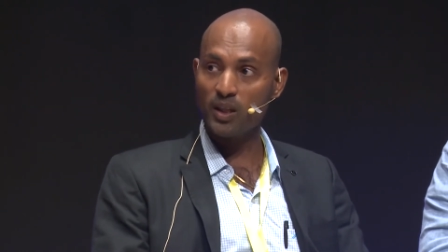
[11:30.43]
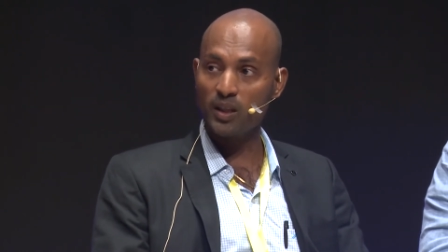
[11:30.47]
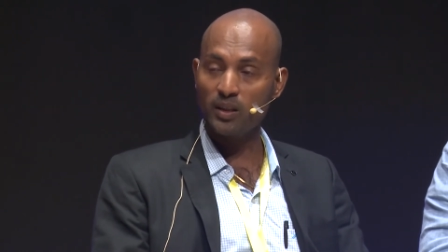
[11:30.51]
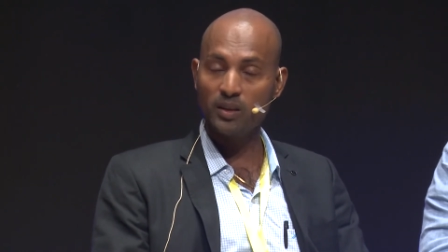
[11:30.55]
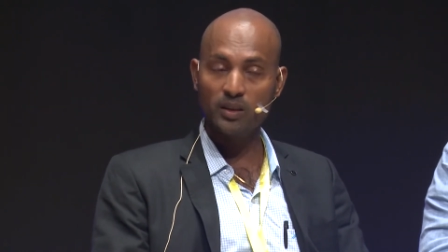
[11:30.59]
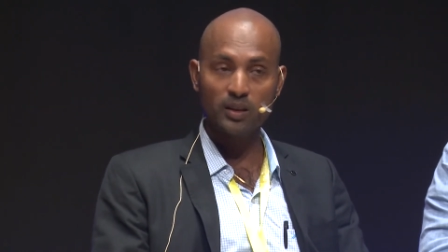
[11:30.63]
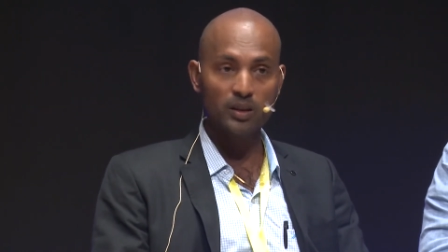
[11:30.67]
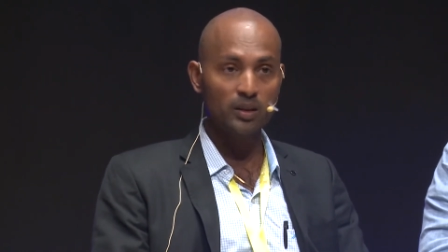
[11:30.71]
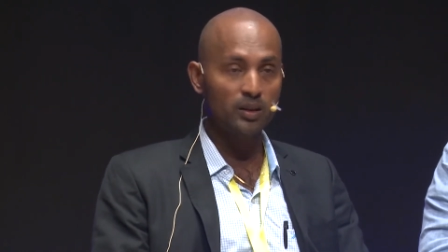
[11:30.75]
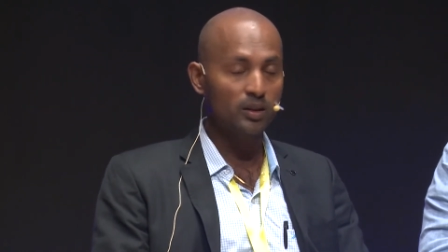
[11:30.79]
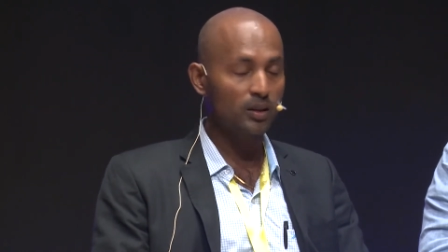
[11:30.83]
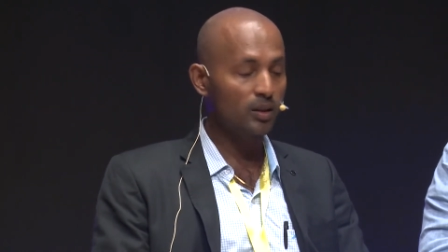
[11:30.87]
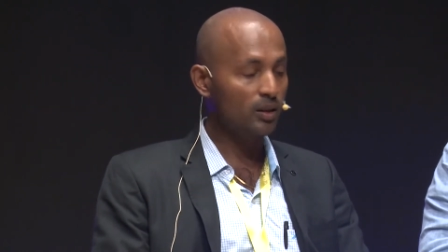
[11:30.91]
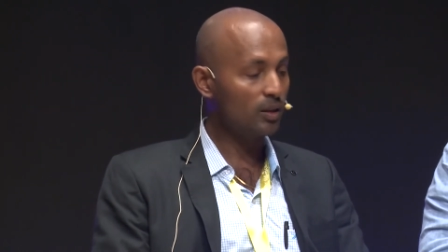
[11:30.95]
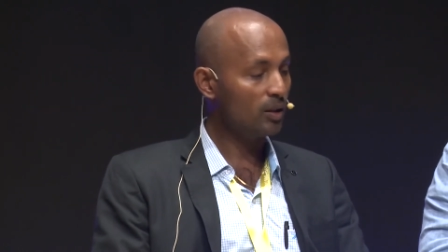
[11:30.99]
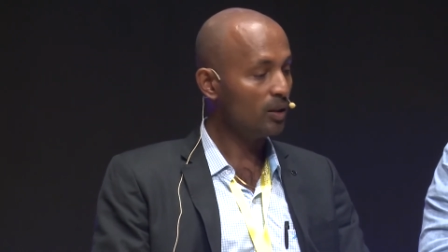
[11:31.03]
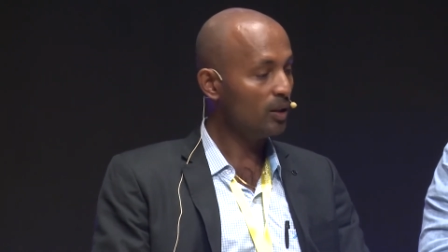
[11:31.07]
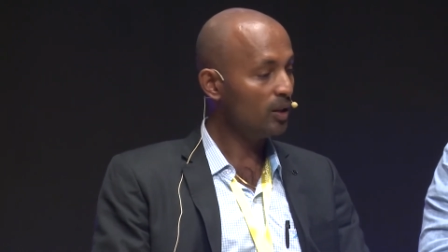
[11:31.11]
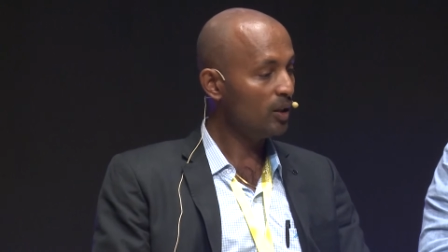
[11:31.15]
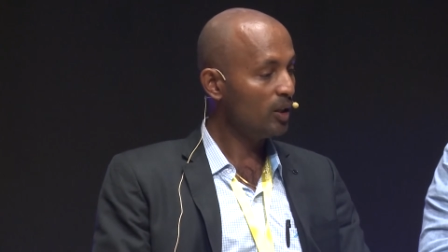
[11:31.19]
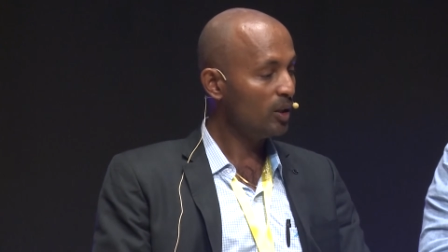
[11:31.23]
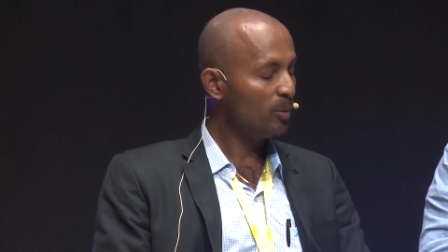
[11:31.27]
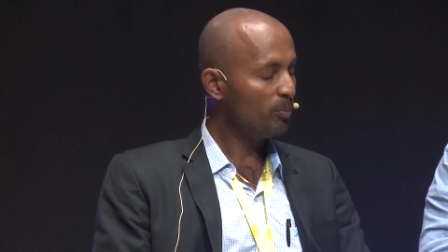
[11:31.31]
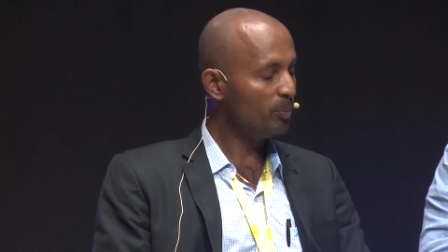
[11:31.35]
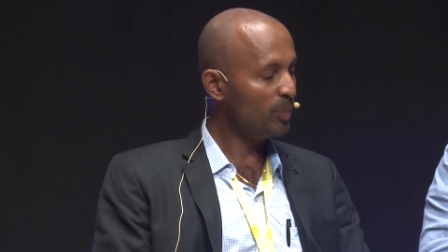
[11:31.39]
100
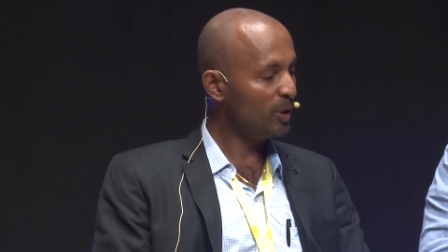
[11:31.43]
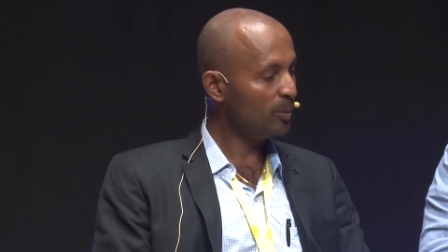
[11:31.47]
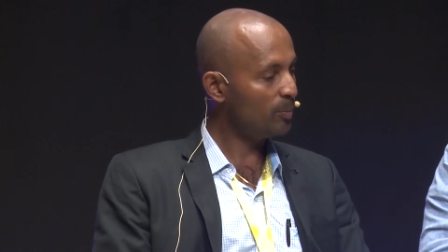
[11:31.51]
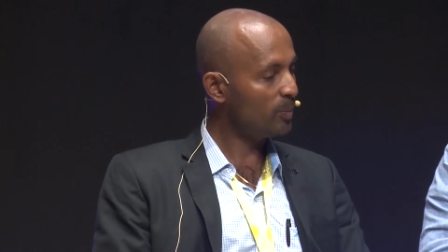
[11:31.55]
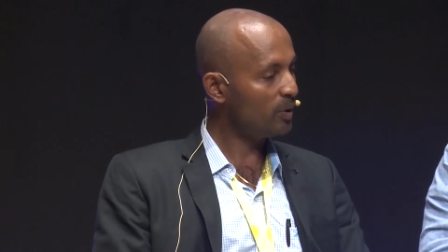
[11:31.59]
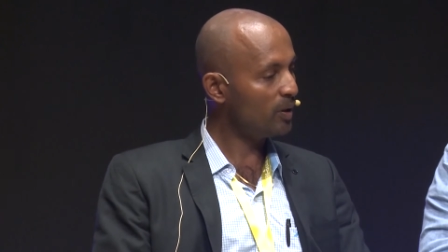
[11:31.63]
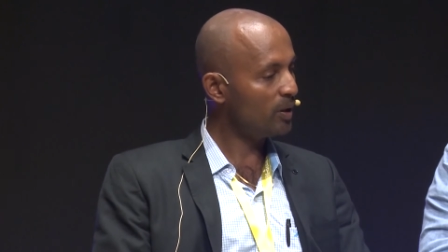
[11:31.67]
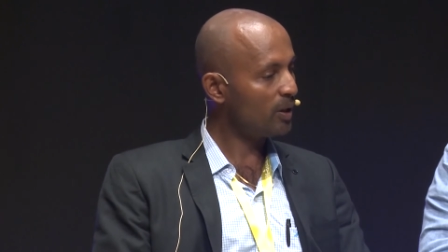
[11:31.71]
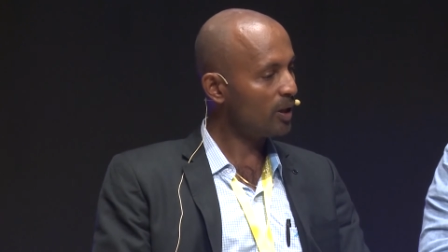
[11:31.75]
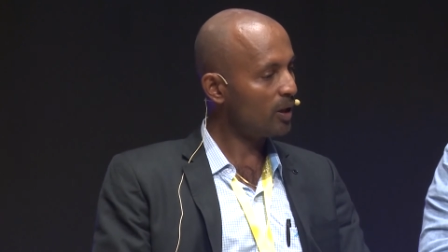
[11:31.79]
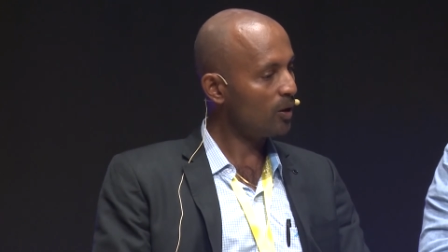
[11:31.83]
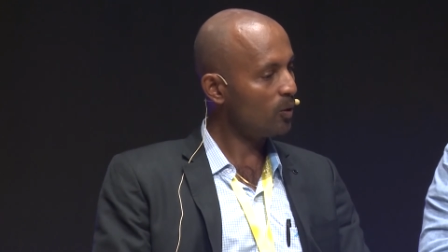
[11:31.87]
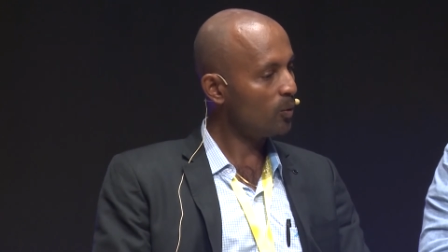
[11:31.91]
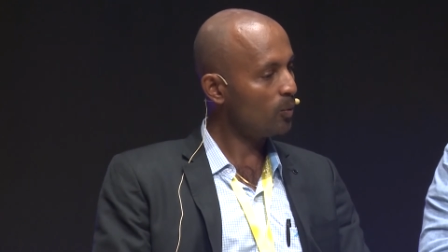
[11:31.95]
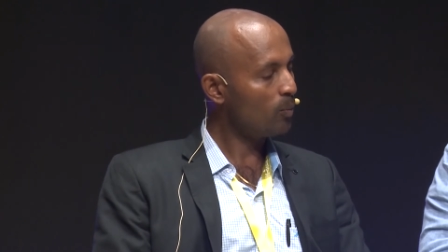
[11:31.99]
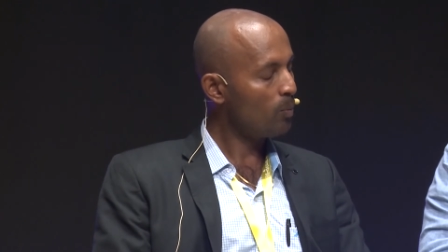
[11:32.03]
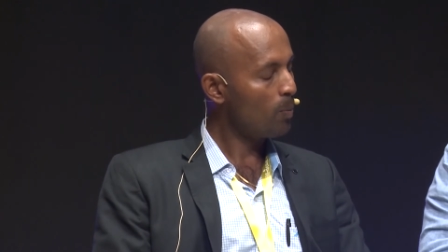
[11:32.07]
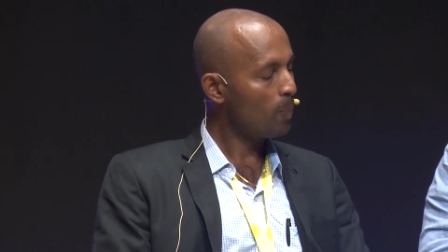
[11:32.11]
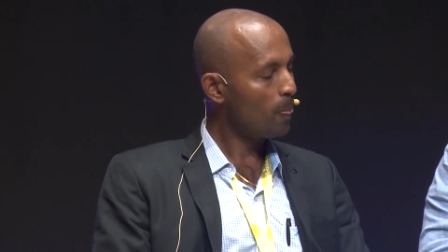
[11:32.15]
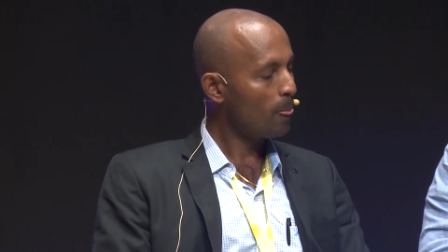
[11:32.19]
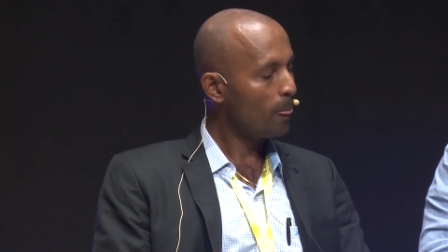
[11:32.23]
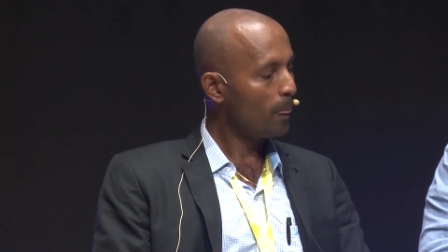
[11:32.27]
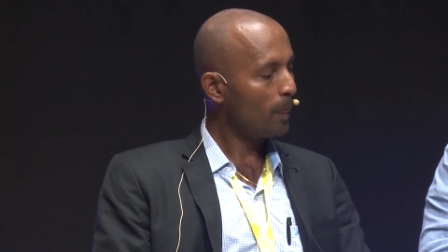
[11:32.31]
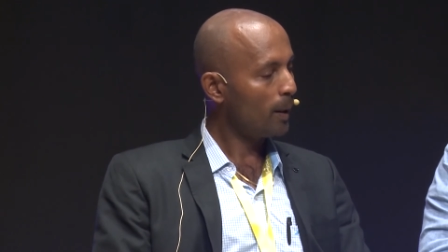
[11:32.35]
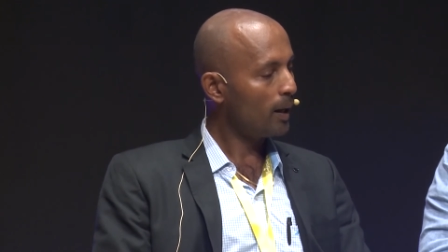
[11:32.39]
people now,
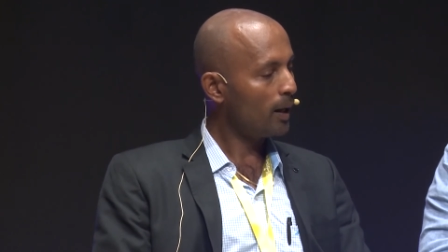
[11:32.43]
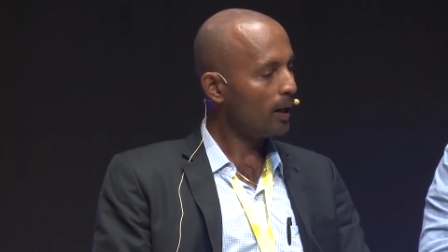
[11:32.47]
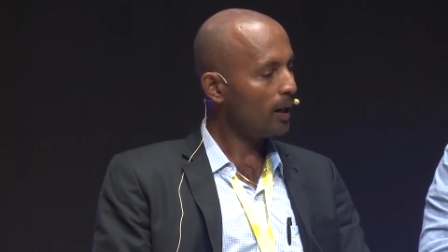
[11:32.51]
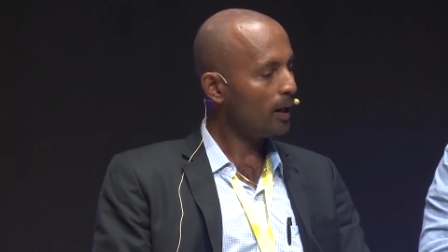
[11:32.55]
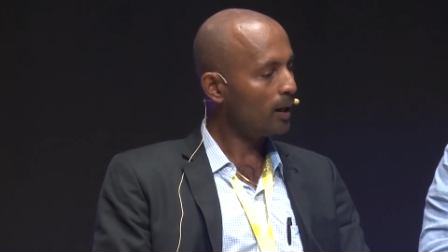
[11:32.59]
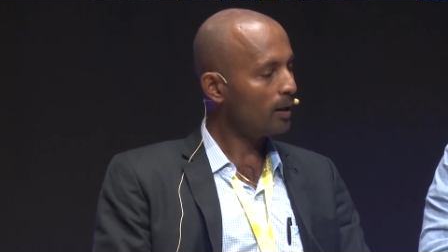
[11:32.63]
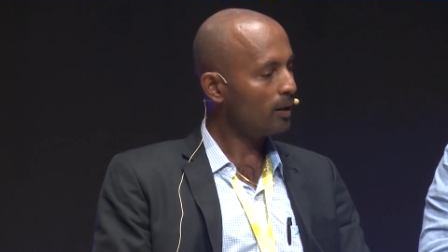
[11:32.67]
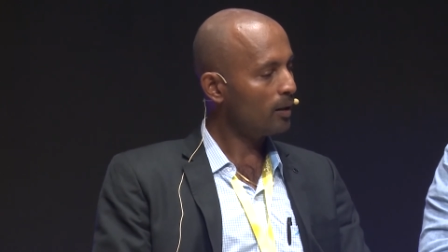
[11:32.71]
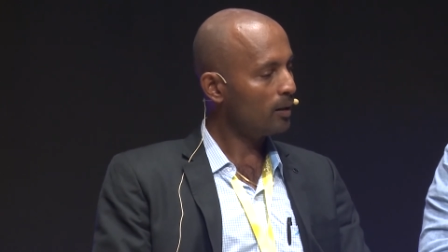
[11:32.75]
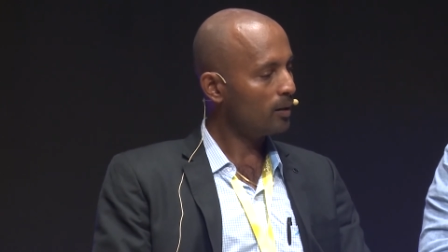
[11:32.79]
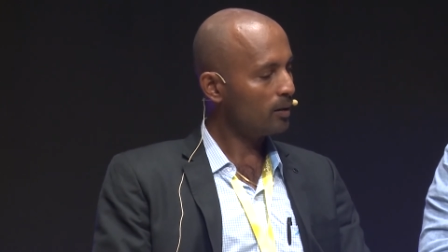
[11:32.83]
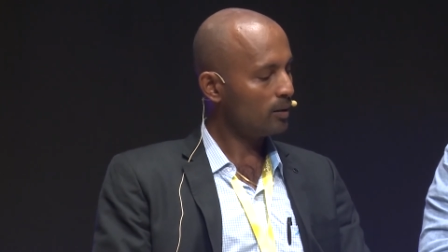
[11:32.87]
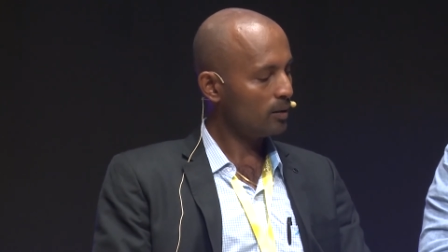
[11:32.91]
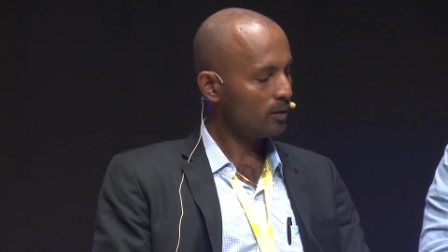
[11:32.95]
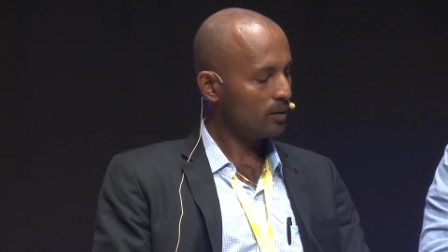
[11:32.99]
and